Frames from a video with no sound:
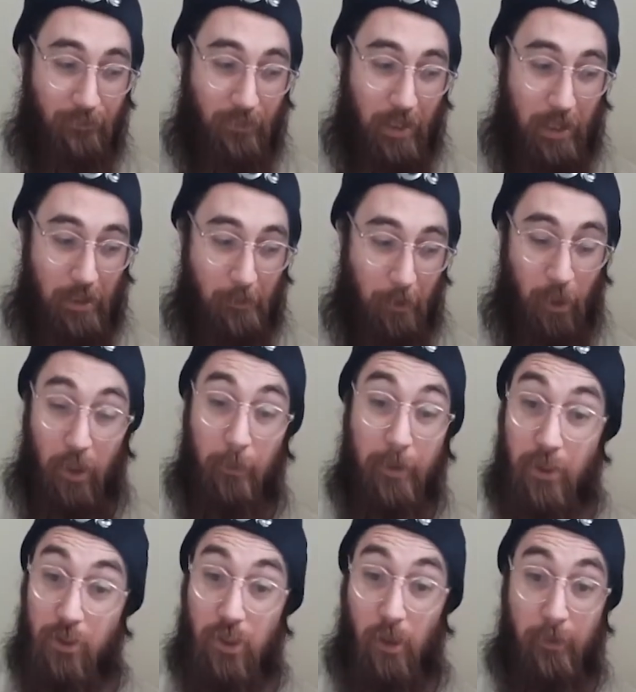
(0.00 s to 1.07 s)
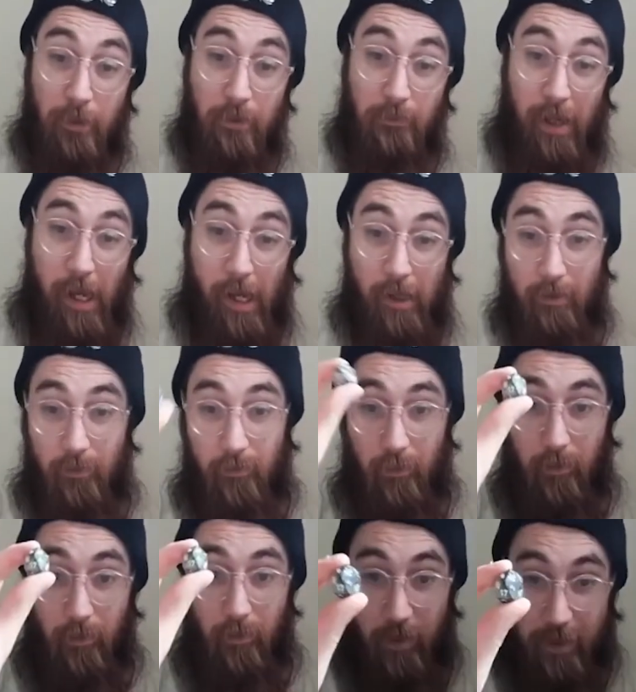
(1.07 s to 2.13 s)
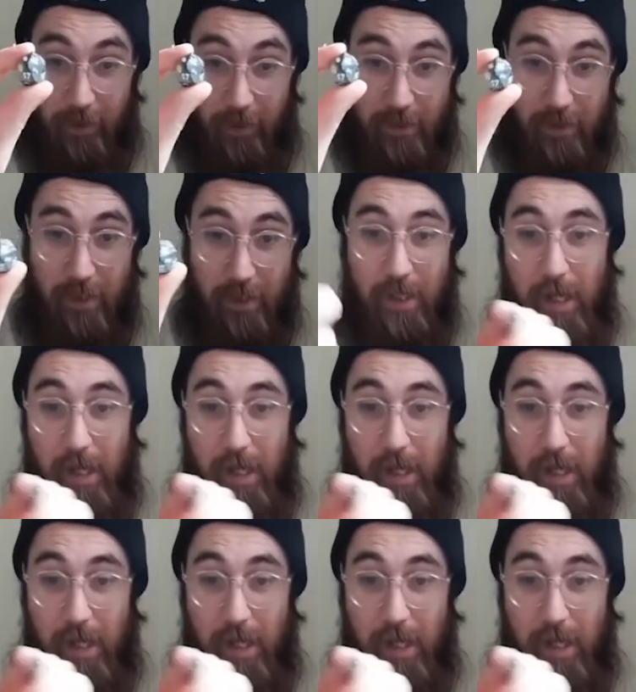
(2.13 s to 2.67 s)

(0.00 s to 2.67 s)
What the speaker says: are going to be determined by this.